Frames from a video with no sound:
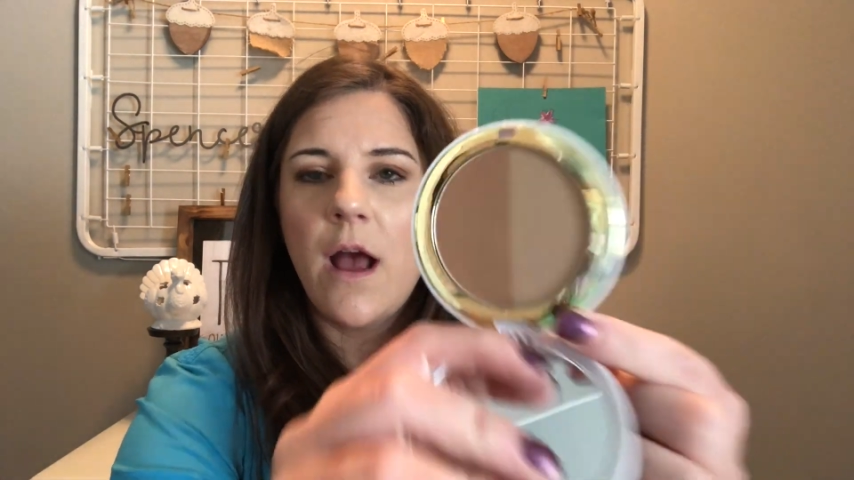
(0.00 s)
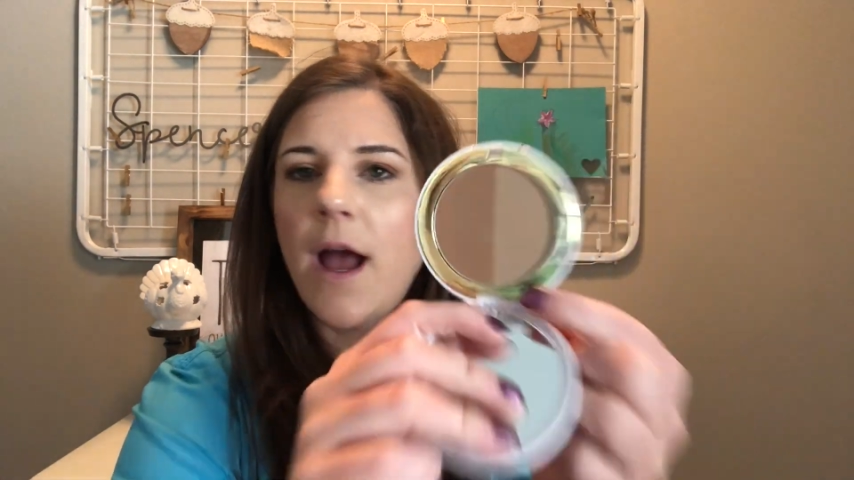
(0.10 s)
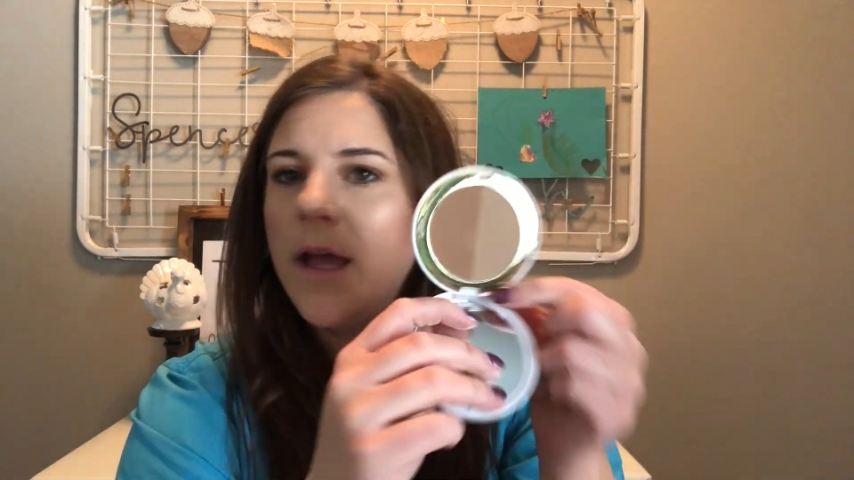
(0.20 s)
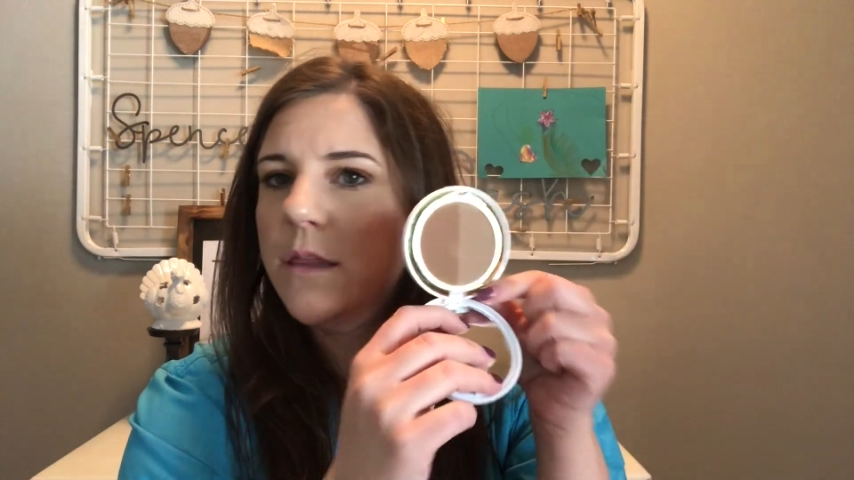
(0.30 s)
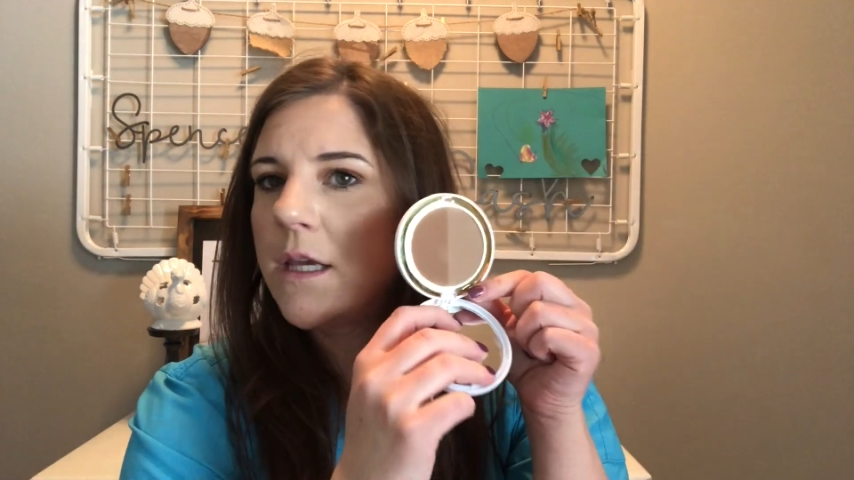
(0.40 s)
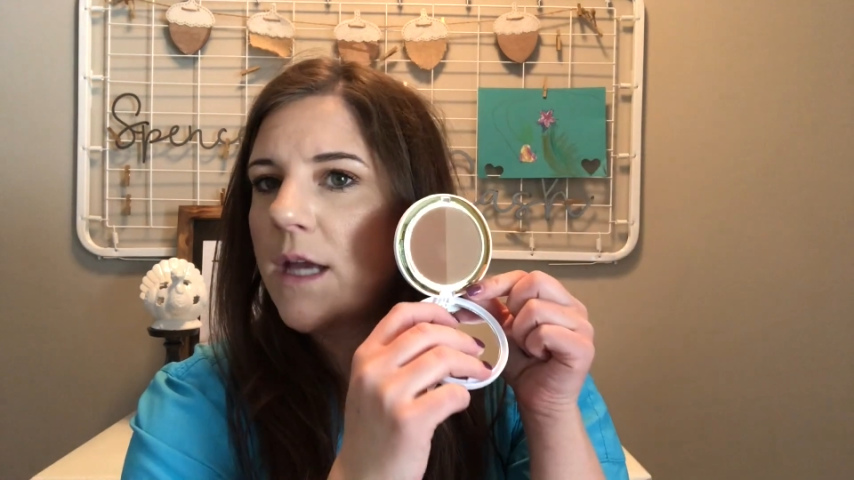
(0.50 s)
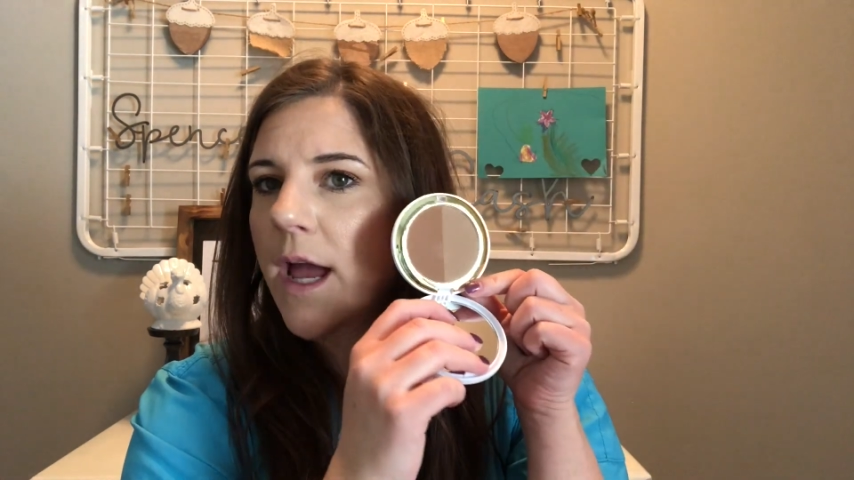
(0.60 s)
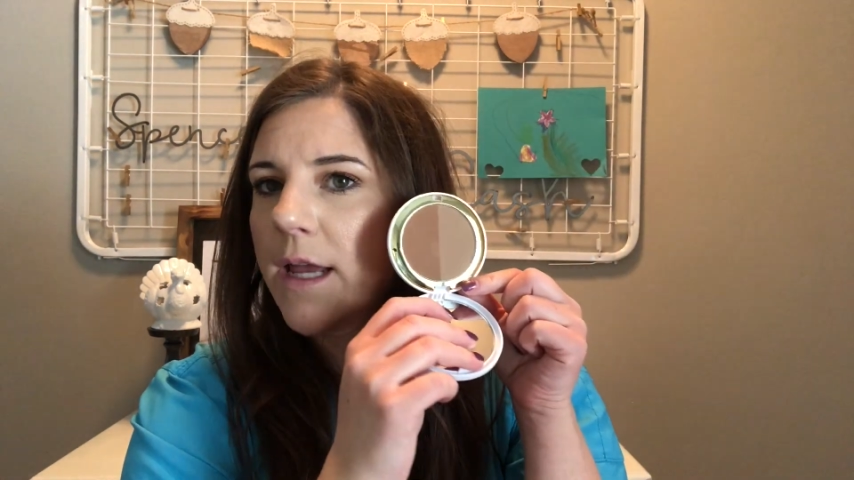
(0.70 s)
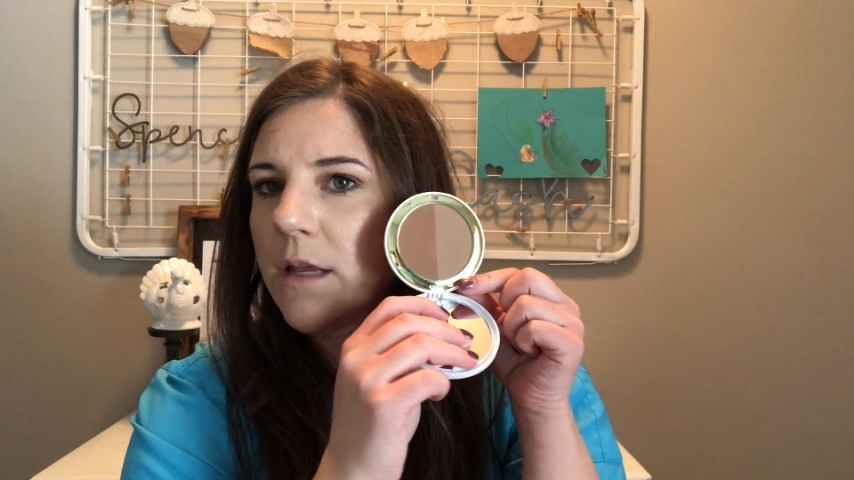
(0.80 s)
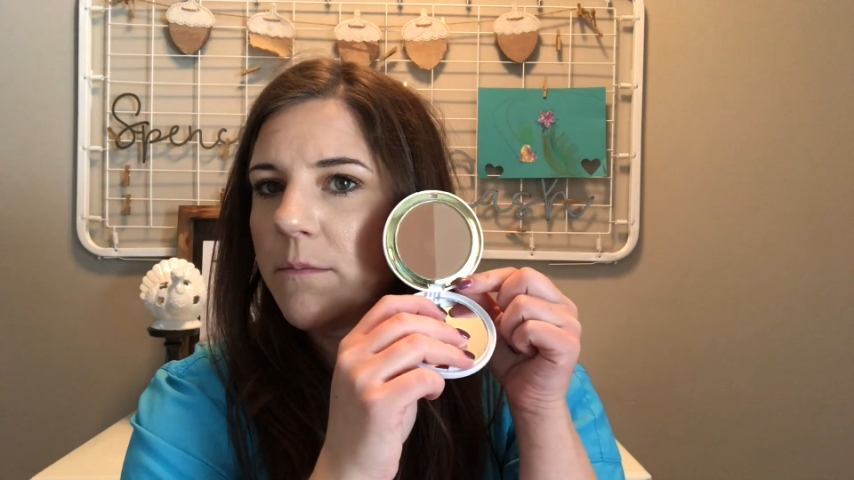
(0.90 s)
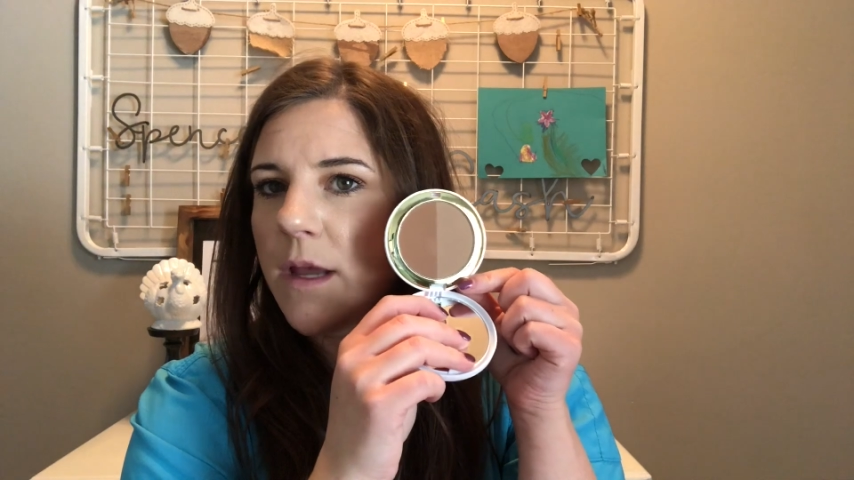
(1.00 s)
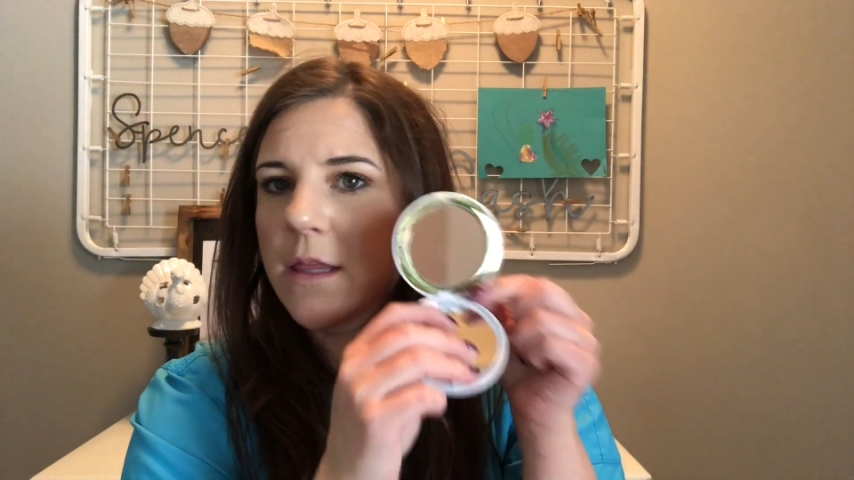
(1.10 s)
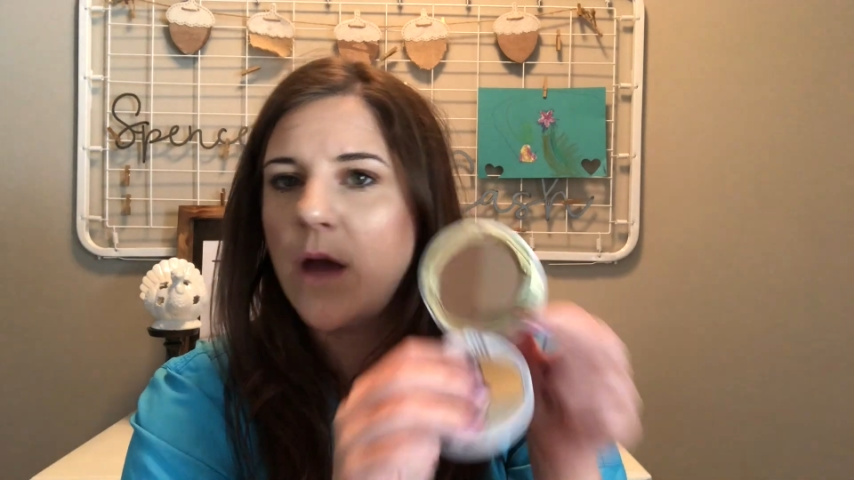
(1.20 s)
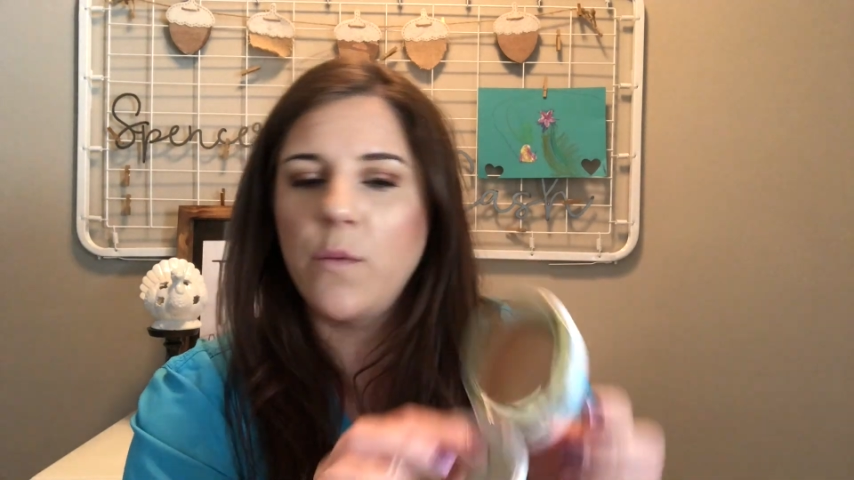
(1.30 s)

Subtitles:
I think I can make that